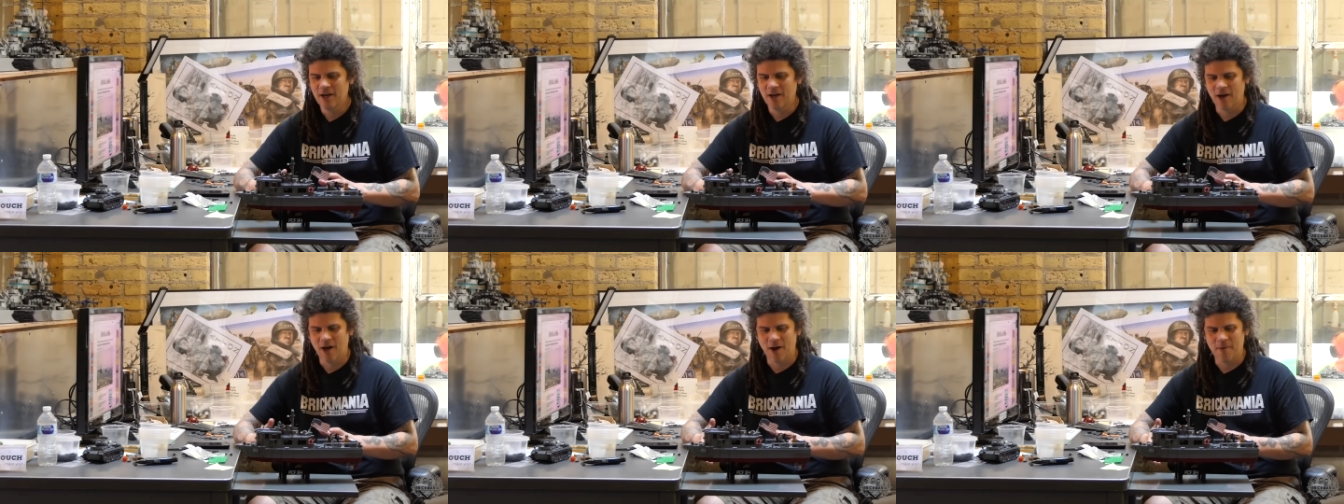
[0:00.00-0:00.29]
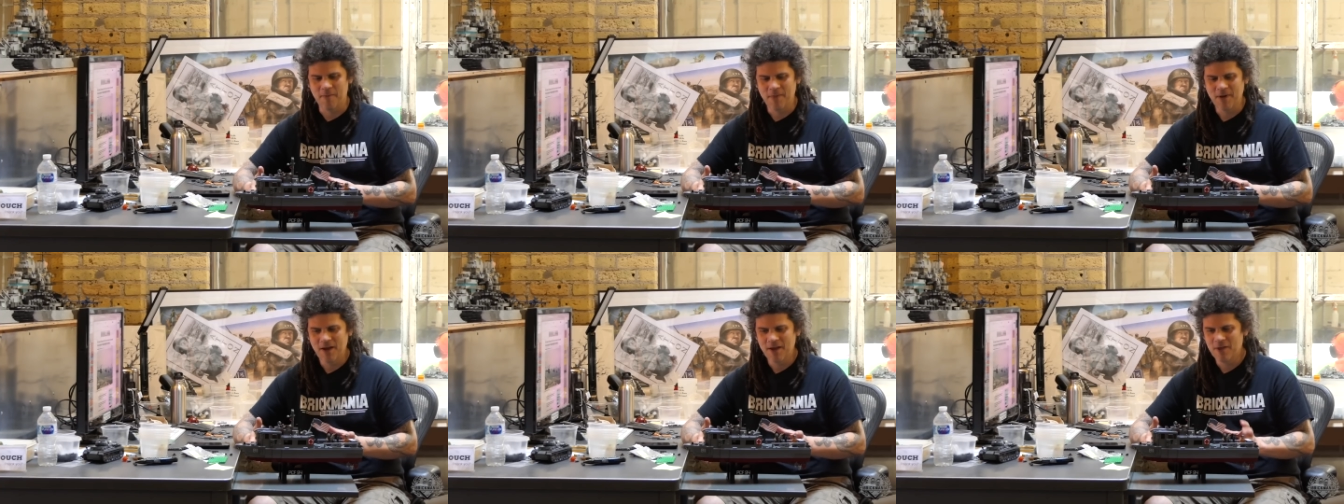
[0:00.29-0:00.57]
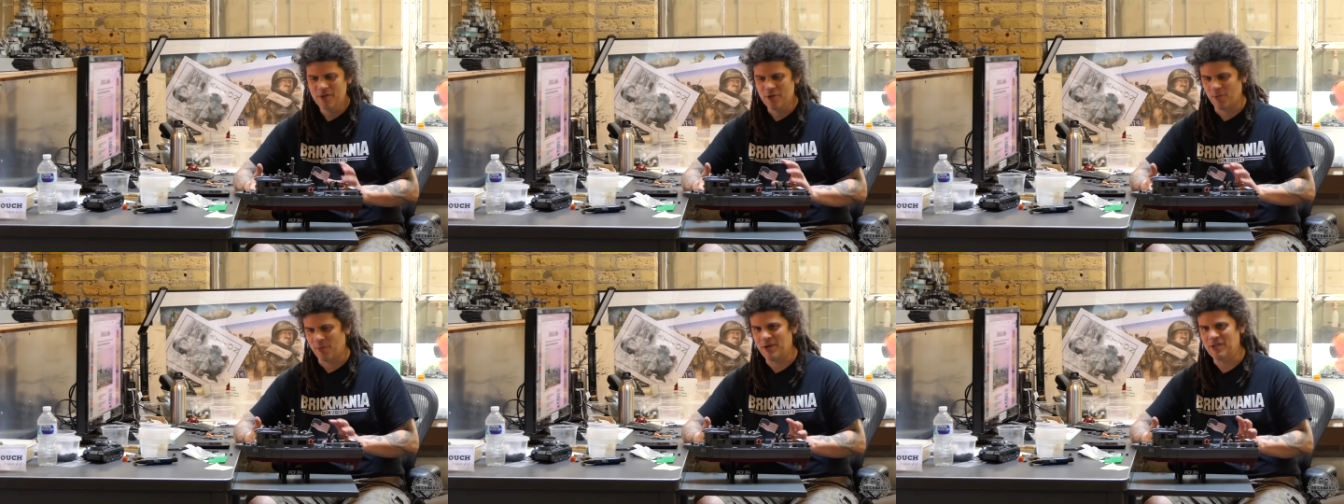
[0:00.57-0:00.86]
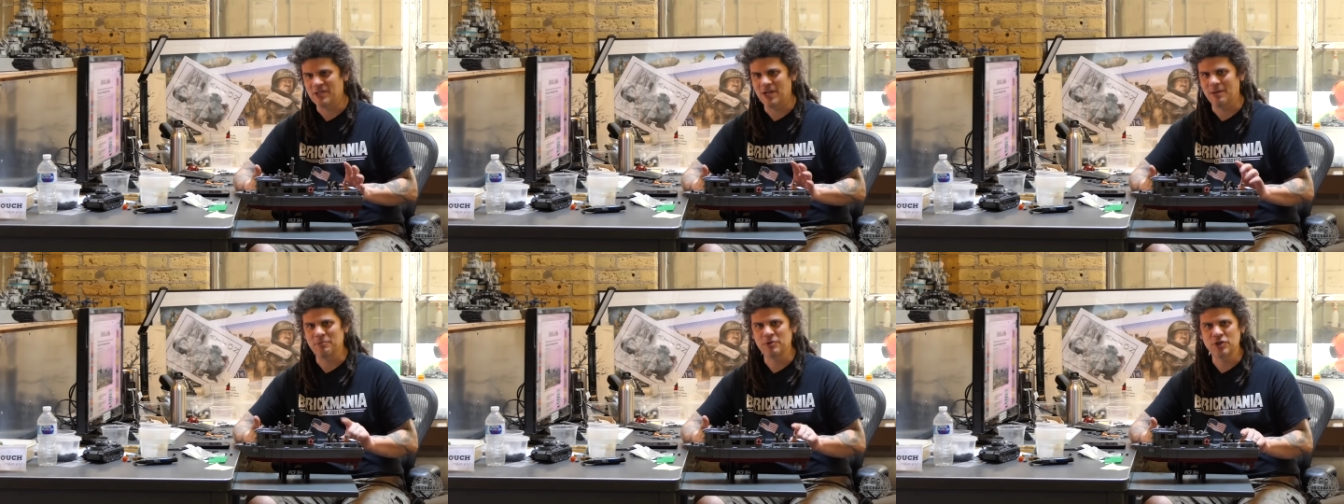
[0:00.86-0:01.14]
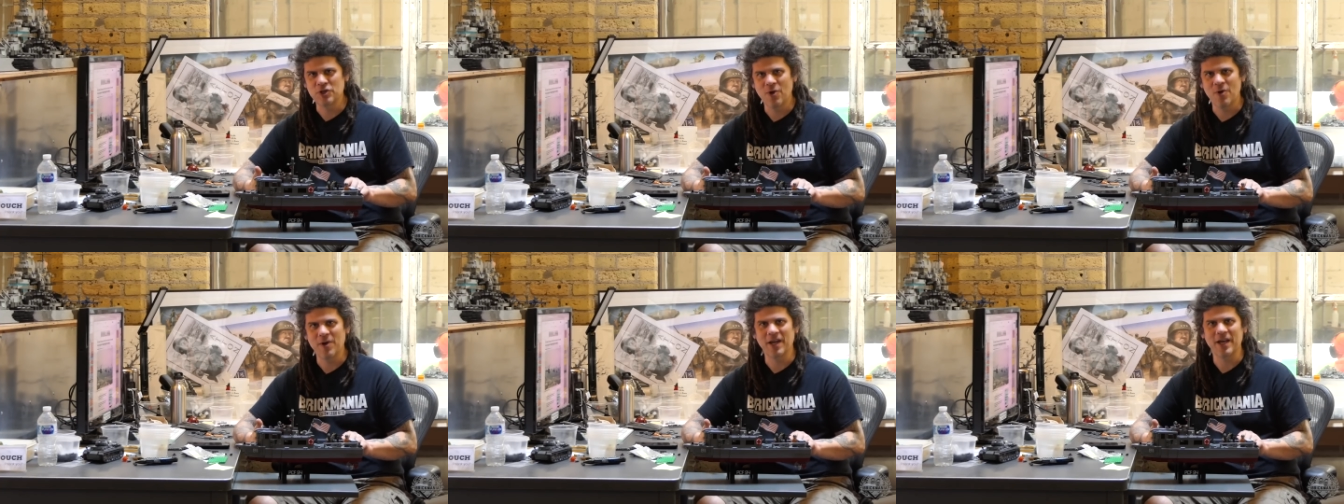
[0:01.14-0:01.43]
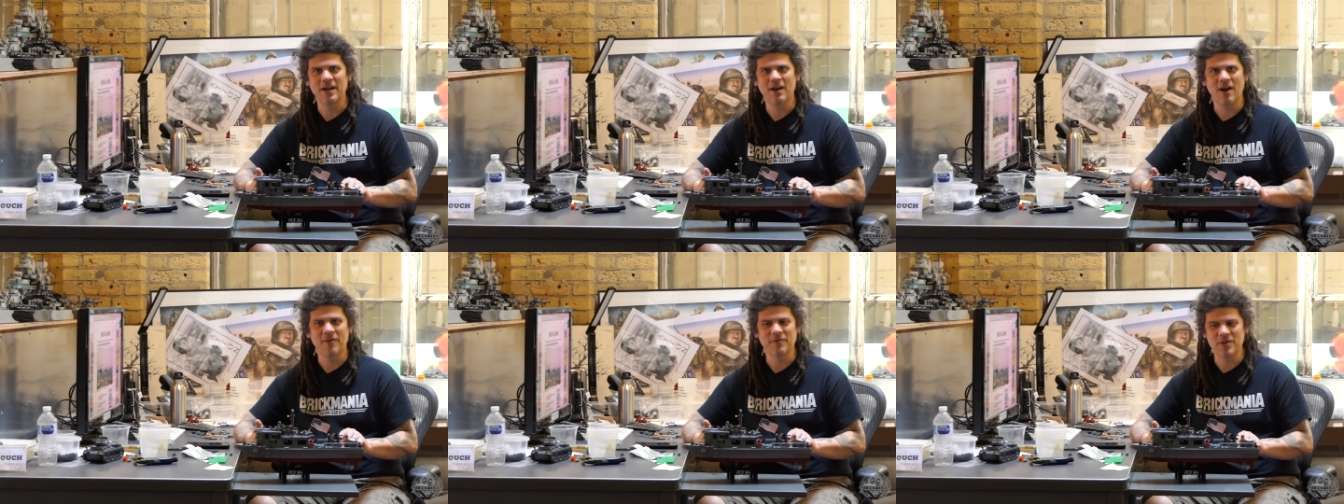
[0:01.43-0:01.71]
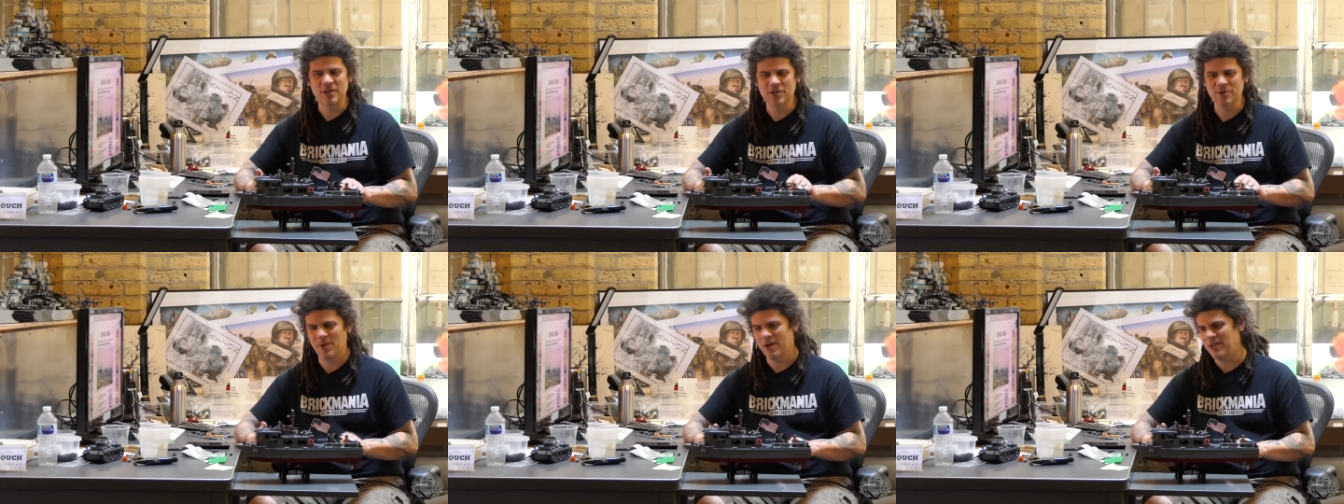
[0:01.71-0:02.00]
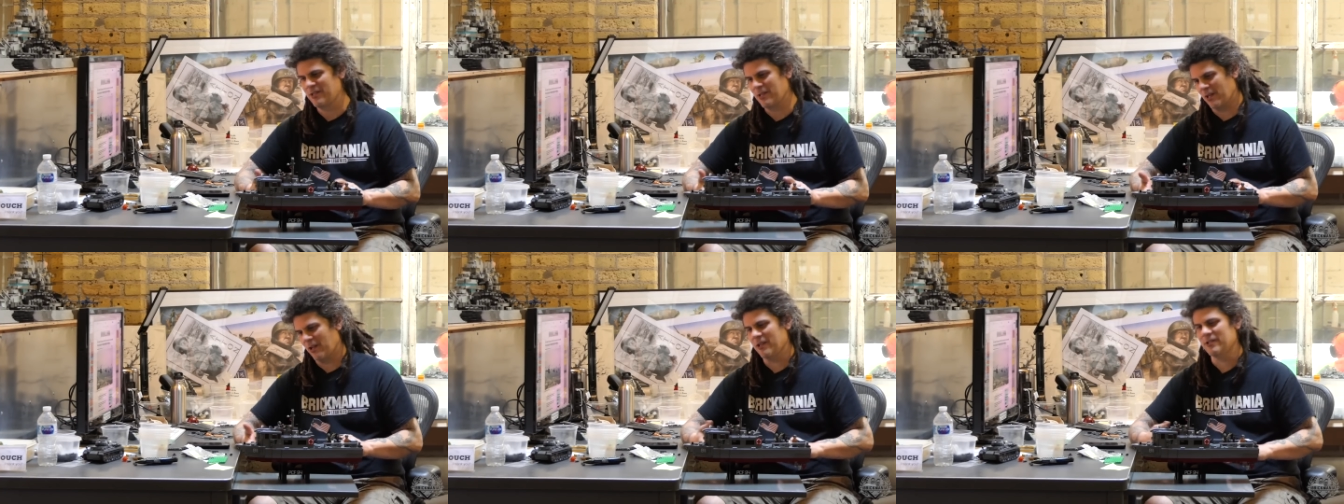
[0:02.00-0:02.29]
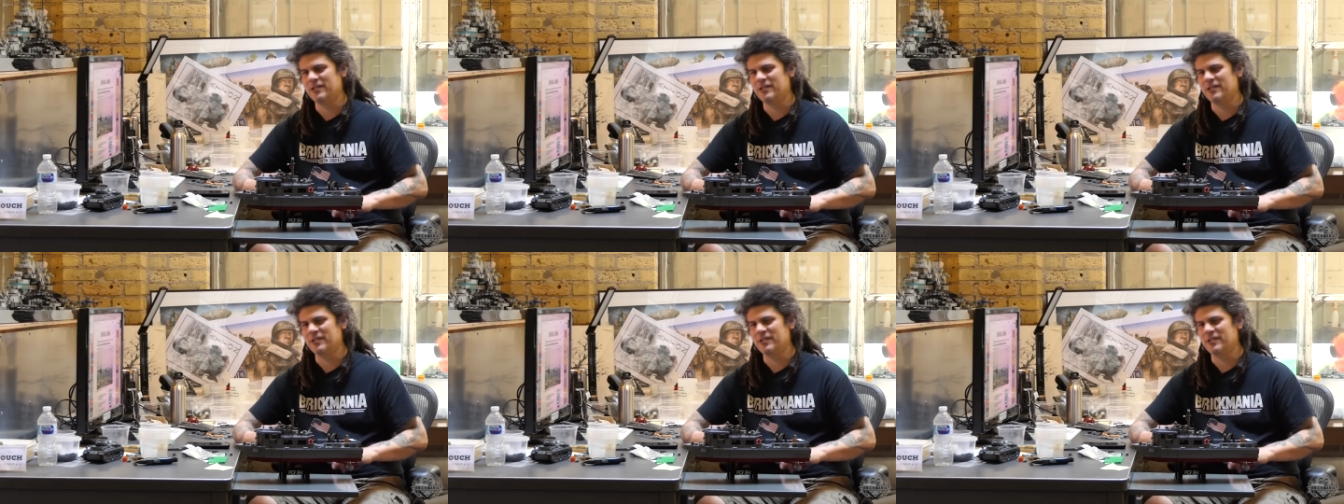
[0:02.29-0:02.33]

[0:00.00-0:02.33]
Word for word: Um, the reason I'm showing it off this way is I'll,